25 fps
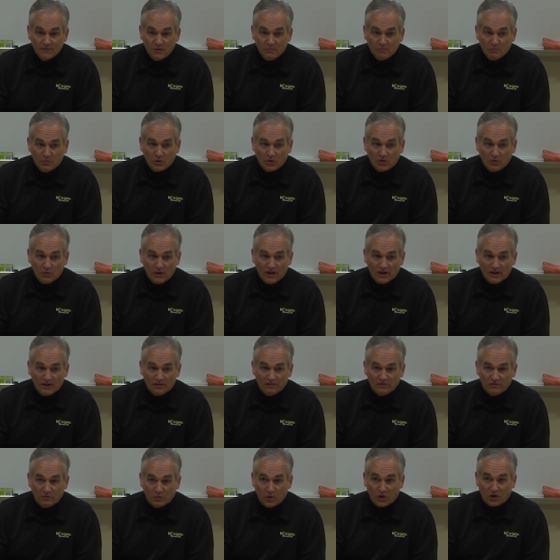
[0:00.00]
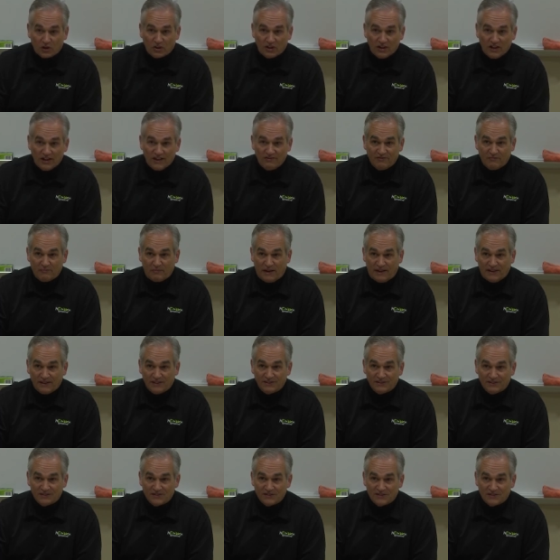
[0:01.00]
more aware of work-life
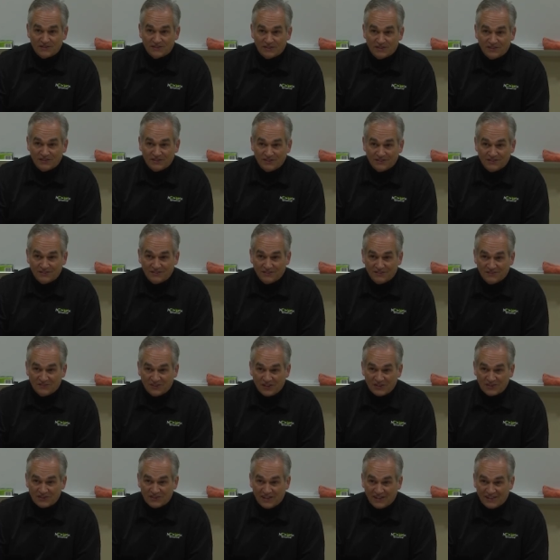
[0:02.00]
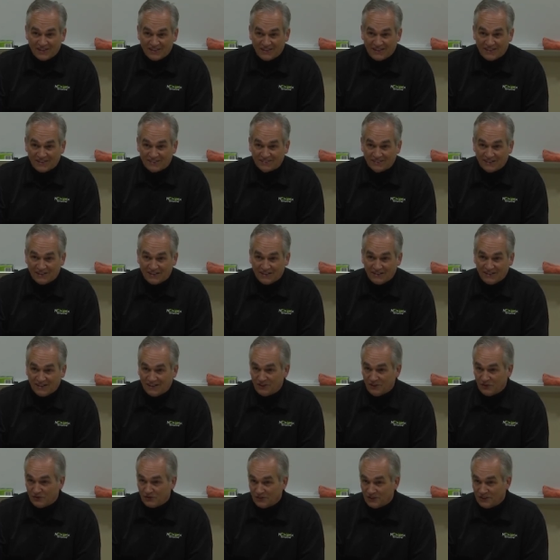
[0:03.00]
balance and things like that that I, I
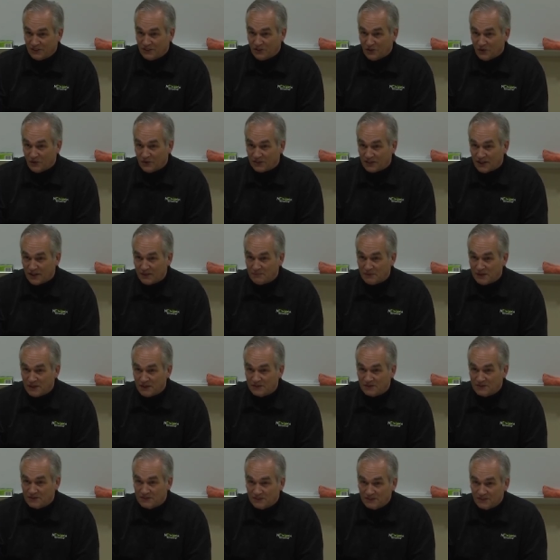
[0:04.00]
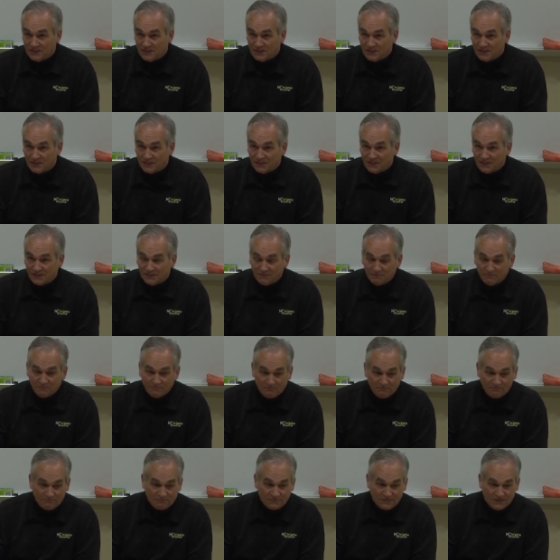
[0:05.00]
don't really know what that means. Uh,
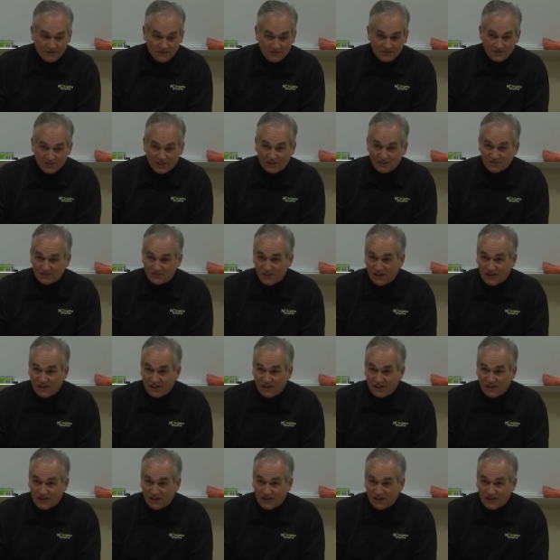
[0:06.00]
sounds